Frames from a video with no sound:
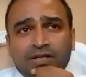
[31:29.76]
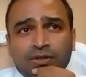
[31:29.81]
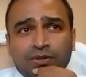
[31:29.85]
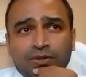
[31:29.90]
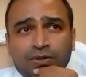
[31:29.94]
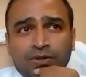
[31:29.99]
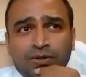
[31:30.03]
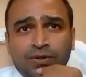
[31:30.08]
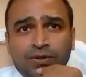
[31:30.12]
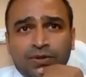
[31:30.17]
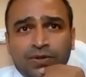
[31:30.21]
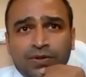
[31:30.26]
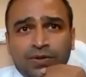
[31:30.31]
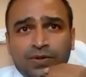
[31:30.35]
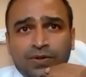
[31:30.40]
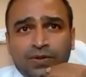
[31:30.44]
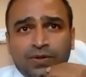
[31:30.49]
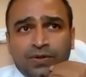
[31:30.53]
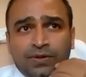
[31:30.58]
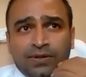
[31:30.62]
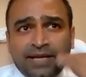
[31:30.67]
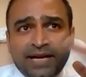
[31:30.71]
So
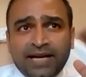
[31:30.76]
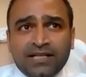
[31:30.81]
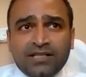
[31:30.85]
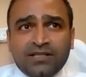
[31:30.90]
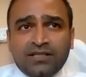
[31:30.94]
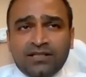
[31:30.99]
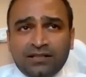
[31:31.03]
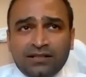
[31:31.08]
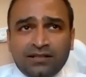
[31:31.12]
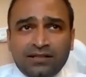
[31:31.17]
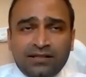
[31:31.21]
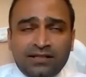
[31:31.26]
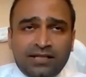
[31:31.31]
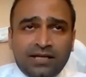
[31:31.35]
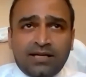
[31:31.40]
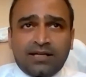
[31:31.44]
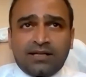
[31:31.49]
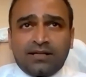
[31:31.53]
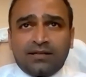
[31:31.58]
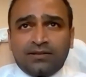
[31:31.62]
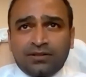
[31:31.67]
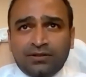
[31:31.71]
that's
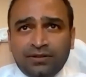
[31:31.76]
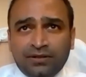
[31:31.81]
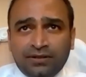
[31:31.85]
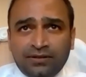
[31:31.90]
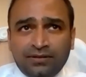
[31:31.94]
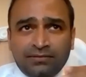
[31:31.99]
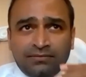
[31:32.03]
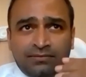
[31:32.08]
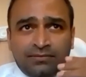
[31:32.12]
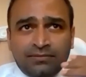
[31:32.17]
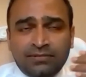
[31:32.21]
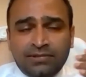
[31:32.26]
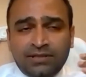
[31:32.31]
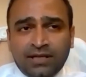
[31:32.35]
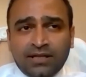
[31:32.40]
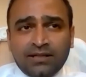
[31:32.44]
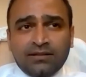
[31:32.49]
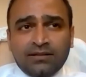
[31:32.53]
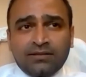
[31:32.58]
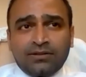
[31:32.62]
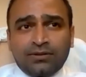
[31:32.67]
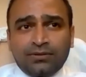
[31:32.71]
done. So you're
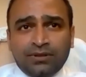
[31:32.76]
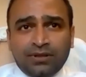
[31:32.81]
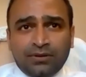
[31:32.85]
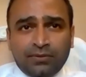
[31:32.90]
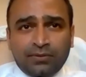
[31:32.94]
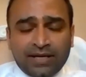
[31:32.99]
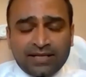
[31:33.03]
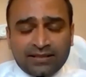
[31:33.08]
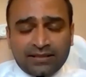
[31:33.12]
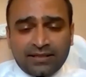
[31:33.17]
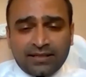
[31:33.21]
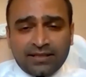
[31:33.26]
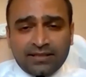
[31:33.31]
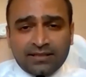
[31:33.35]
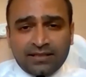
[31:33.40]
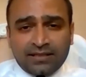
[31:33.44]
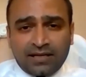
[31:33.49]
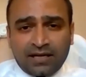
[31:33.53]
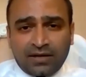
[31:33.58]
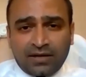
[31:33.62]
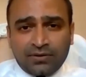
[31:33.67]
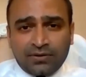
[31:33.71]
done through the
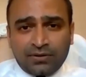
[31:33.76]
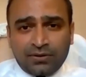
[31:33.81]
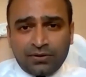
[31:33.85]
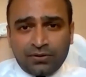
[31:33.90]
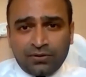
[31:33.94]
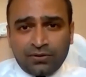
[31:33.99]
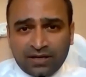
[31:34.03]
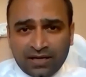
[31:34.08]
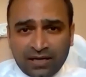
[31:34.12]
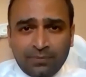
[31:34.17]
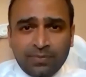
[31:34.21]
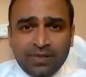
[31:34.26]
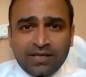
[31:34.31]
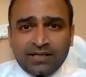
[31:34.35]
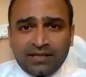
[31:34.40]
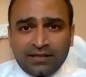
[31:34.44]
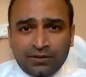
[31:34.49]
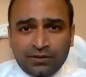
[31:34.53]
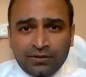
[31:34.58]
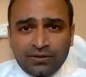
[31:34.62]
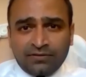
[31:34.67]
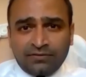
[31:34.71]
residency. Now you are
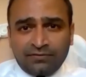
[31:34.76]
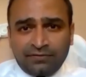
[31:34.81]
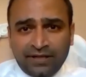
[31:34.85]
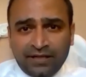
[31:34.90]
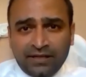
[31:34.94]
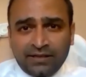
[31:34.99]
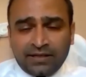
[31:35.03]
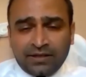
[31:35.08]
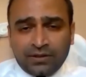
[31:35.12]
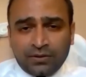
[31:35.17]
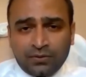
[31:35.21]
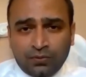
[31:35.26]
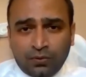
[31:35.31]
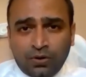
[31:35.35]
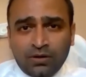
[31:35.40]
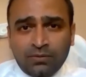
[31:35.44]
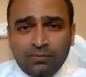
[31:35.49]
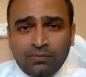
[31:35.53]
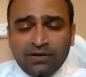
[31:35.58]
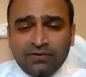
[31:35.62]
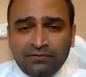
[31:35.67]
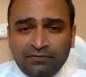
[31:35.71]
committed to the field that you
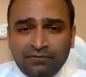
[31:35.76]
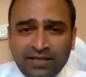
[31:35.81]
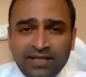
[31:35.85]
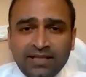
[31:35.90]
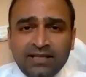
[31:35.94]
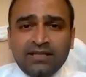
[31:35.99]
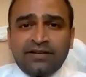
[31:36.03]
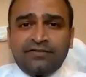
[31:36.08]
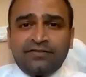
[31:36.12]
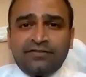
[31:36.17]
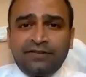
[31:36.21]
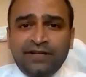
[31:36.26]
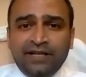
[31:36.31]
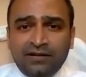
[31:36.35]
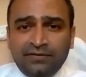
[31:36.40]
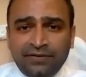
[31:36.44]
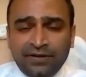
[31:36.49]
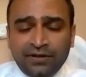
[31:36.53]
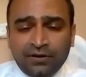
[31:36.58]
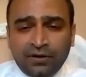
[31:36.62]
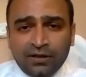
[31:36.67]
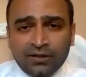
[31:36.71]
want, but within that
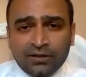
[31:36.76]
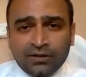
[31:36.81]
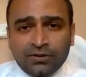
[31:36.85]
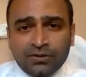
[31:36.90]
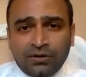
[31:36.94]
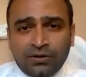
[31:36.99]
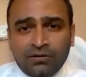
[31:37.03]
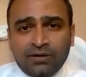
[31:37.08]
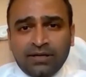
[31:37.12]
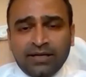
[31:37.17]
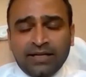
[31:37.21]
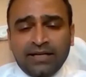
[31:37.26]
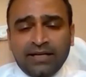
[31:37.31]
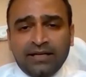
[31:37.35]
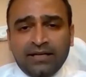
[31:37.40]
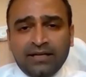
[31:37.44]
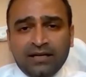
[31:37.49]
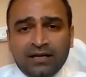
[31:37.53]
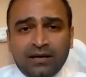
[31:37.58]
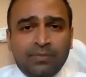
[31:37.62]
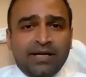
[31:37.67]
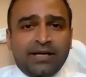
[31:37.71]
field, we also
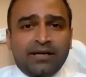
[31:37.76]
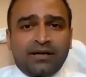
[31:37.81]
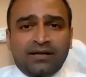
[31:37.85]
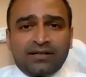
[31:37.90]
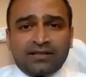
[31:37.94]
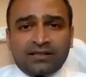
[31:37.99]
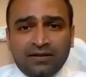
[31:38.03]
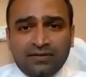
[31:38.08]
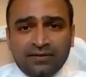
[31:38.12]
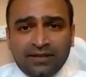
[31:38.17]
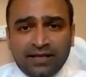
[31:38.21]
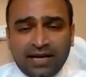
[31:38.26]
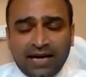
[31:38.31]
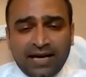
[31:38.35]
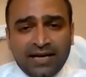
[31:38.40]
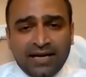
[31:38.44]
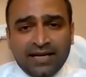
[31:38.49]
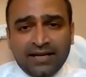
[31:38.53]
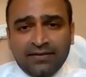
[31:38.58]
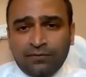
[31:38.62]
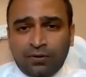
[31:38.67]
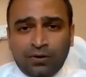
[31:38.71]
already commit ourselves that
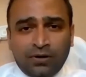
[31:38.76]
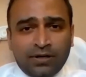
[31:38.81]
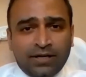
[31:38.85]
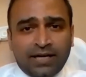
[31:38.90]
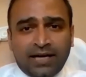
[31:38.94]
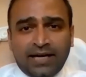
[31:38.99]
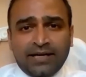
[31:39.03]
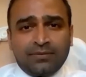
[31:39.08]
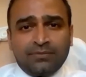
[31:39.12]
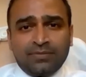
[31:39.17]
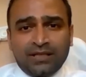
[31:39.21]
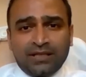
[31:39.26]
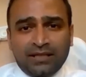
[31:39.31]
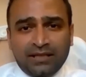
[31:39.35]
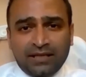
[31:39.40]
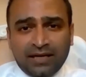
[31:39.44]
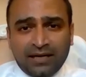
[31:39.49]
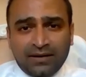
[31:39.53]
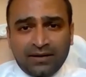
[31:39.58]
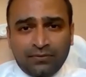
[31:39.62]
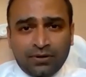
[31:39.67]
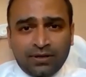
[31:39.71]
I want
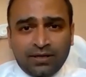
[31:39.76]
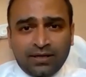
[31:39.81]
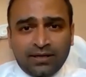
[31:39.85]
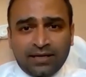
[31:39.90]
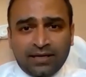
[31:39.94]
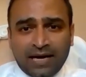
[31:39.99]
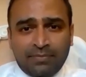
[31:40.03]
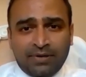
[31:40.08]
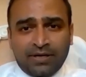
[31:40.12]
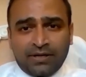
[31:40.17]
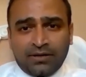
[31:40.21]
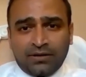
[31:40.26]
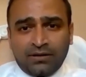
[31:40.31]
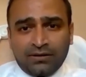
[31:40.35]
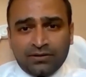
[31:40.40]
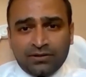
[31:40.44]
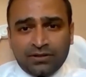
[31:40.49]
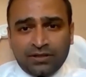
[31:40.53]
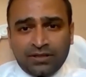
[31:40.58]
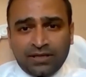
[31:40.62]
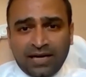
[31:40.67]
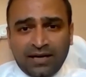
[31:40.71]
IBD, I want
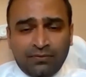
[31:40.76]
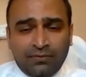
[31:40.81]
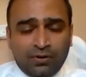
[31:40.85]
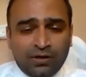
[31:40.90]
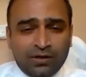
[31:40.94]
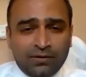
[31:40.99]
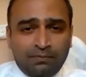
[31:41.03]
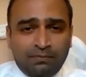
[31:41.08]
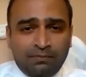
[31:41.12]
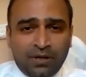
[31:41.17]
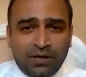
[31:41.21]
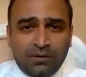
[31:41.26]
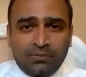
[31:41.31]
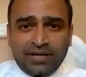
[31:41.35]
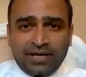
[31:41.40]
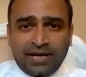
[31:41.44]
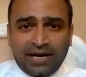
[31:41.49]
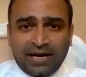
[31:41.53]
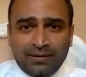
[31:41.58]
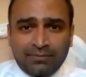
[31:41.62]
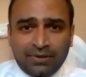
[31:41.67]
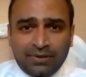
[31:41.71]
hepatology, I want
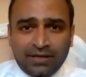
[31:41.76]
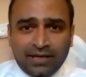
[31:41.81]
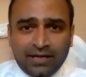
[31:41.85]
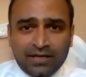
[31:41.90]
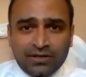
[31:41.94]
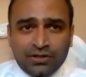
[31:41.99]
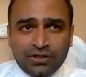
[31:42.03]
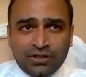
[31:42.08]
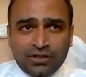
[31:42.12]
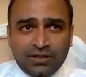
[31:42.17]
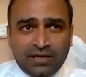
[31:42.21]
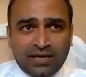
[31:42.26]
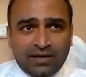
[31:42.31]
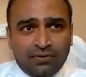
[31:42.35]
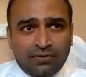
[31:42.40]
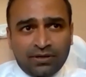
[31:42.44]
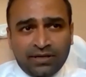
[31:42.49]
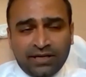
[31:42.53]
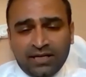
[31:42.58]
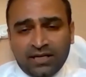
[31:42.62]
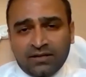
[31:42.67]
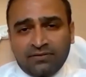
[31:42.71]
pulmonary hypertension, I
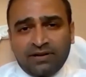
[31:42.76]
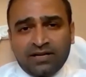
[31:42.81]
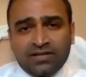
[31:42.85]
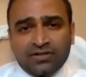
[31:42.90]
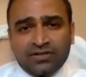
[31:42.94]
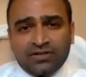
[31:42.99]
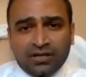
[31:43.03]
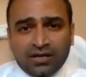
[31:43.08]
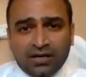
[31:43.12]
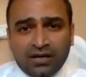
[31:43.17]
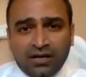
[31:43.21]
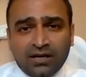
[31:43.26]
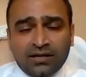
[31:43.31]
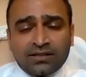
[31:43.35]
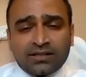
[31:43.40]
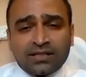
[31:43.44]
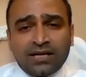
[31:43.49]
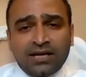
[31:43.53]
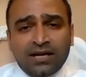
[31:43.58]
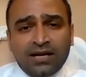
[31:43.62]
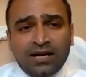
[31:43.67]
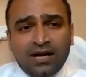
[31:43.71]
want interventional
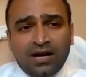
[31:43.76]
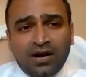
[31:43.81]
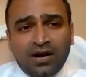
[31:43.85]
cards.